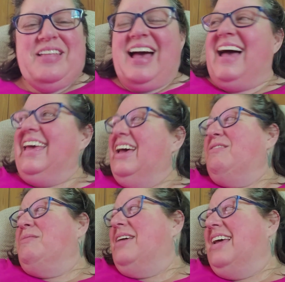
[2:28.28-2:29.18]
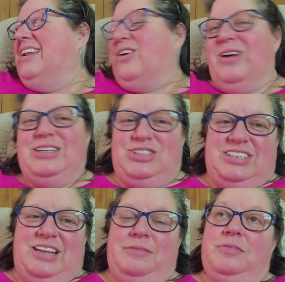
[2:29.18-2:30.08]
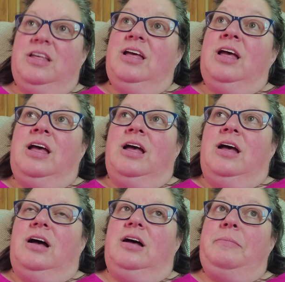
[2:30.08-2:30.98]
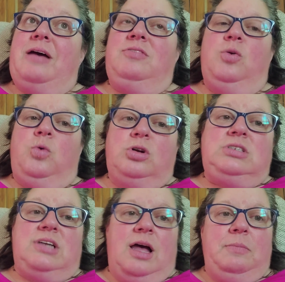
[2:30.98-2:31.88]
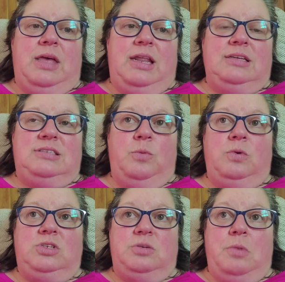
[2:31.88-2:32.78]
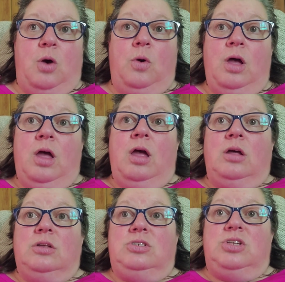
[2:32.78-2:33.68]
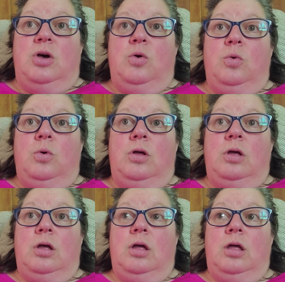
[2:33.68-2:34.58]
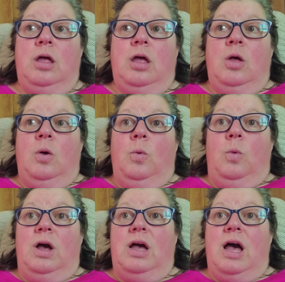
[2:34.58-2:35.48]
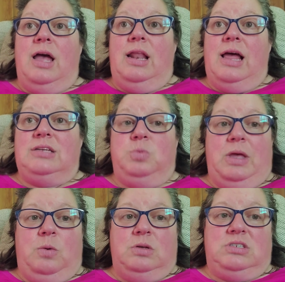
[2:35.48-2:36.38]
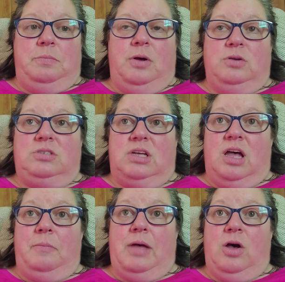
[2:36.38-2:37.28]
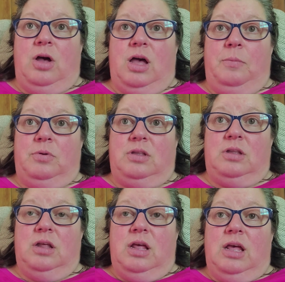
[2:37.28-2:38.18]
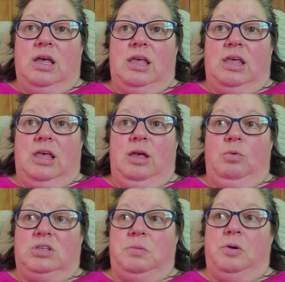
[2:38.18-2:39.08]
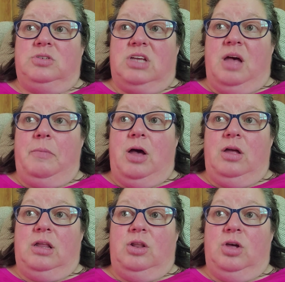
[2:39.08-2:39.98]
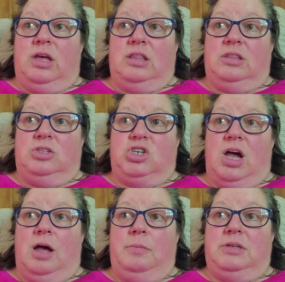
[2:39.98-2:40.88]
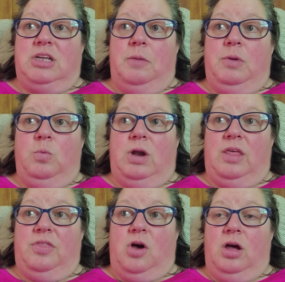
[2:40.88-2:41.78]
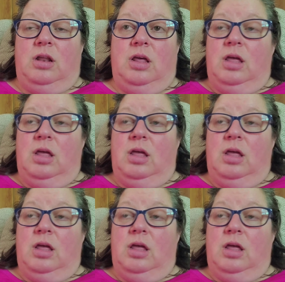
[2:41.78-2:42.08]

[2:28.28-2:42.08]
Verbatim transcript: I am. I'm beginning to question it. I'm having the worst time getting someone to mow. So, one guy last week was supposed to come out a couple, was supposed to come out and look at the job and tell me what he thought.